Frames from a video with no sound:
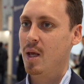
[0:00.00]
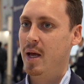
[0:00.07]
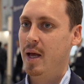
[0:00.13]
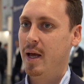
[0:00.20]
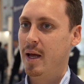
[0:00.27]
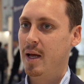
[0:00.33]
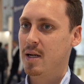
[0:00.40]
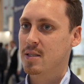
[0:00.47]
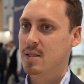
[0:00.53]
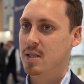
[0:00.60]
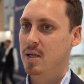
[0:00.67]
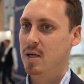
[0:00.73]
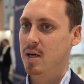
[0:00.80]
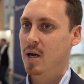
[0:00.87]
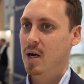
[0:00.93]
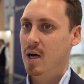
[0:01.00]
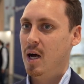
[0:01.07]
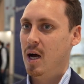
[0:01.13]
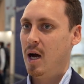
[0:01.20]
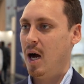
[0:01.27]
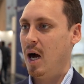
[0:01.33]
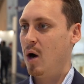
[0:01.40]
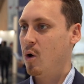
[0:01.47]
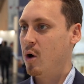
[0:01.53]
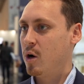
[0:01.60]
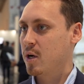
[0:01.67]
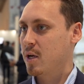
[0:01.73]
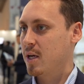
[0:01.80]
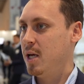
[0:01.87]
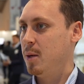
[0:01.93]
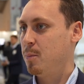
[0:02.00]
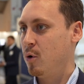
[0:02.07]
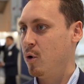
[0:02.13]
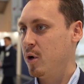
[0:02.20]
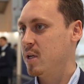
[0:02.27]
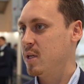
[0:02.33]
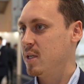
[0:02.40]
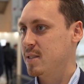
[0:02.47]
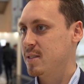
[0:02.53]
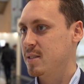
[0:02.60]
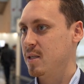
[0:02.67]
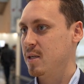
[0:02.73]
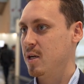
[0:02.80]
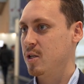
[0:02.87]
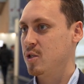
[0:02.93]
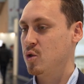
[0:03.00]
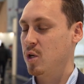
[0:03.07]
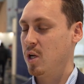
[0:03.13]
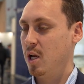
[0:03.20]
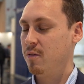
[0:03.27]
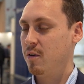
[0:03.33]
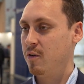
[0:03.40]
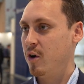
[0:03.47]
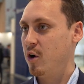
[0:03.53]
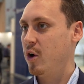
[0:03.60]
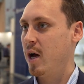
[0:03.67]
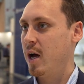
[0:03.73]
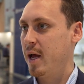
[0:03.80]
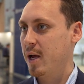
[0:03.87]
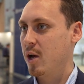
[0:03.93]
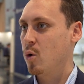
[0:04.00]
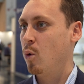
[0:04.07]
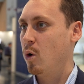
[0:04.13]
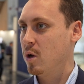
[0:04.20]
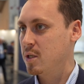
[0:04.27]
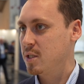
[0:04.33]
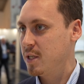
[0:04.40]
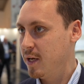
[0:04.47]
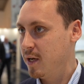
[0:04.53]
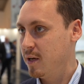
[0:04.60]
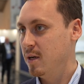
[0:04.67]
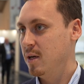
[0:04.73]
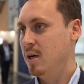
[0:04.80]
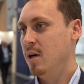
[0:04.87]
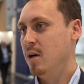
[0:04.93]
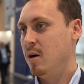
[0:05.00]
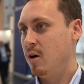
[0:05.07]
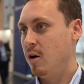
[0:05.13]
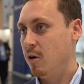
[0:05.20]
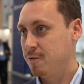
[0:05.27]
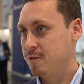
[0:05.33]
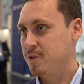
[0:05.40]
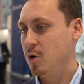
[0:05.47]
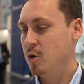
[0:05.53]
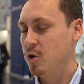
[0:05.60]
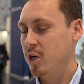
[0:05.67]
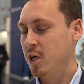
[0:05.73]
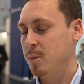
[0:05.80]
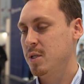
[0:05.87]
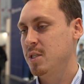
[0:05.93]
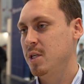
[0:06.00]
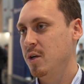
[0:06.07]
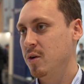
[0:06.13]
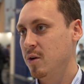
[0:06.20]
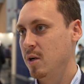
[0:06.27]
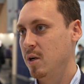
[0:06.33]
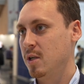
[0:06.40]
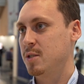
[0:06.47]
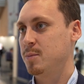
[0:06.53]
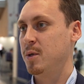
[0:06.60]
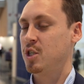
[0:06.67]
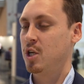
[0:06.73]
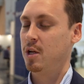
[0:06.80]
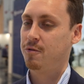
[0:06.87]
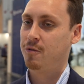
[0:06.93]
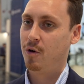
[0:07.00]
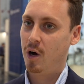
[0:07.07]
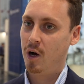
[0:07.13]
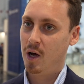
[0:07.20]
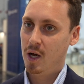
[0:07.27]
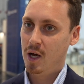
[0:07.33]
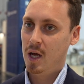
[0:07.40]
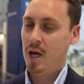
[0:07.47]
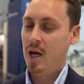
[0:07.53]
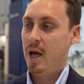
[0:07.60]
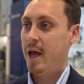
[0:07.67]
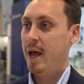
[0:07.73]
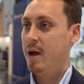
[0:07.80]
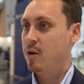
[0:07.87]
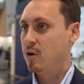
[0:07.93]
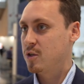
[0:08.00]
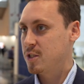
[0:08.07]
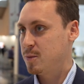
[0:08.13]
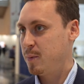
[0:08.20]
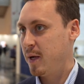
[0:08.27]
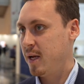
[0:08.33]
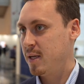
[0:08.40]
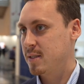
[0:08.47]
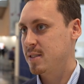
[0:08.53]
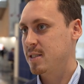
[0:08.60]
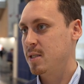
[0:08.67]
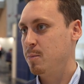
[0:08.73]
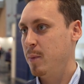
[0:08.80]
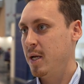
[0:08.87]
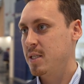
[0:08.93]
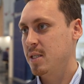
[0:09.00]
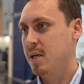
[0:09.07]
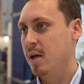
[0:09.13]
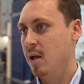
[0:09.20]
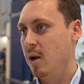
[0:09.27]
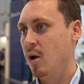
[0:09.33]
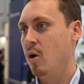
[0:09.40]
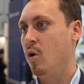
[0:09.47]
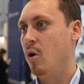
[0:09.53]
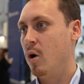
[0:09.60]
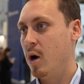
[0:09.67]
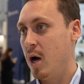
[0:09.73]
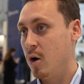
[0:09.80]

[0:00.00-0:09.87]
And our key point is to deliver very high quality of soldering material, especially for aerospace, medical, or